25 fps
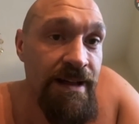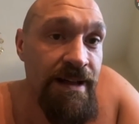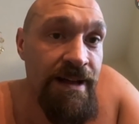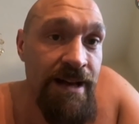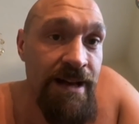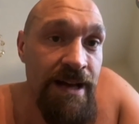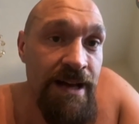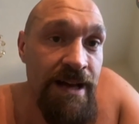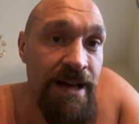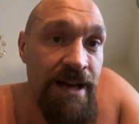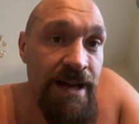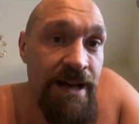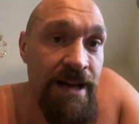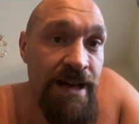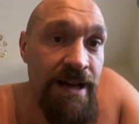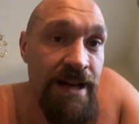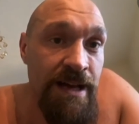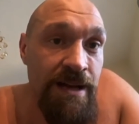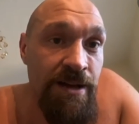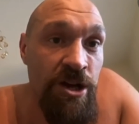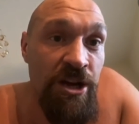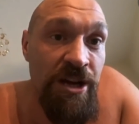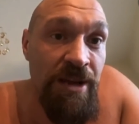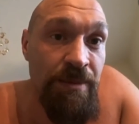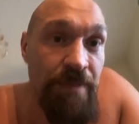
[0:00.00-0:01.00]

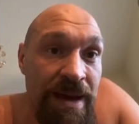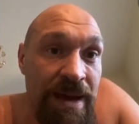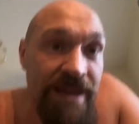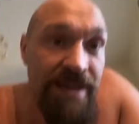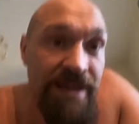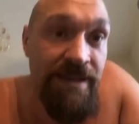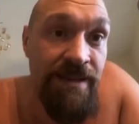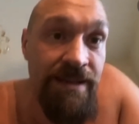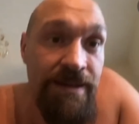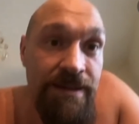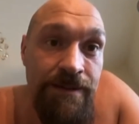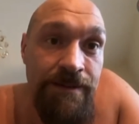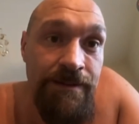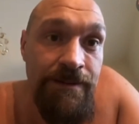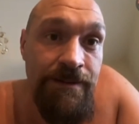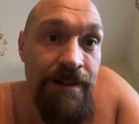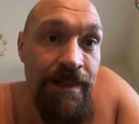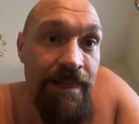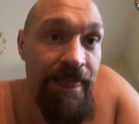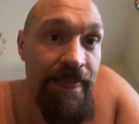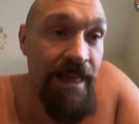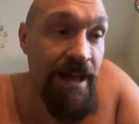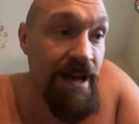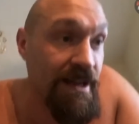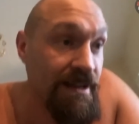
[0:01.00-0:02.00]
early May,
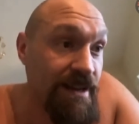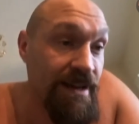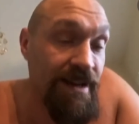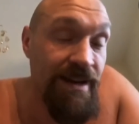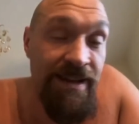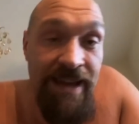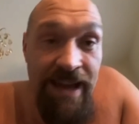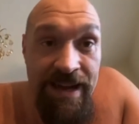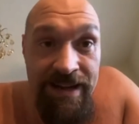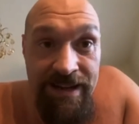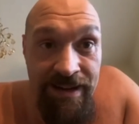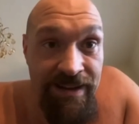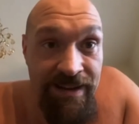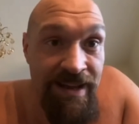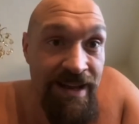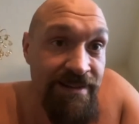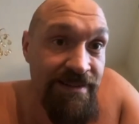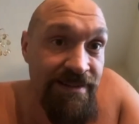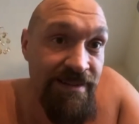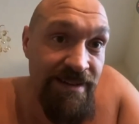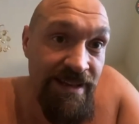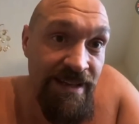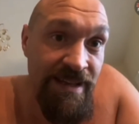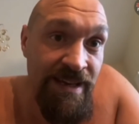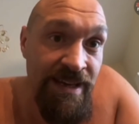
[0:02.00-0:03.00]
and then again at the end of
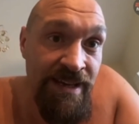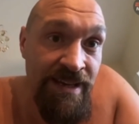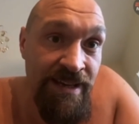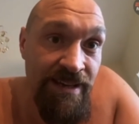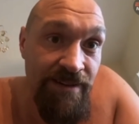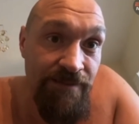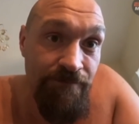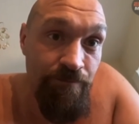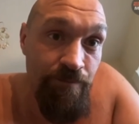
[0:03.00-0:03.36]
the year.